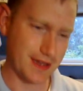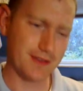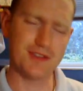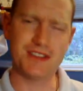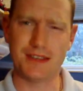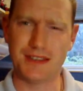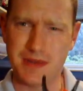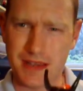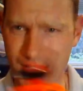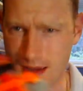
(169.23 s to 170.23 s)
they're easier
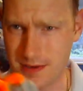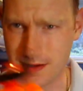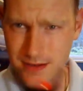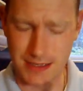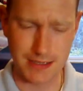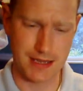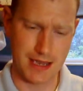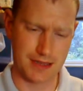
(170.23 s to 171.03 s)
to pick up, aren't they?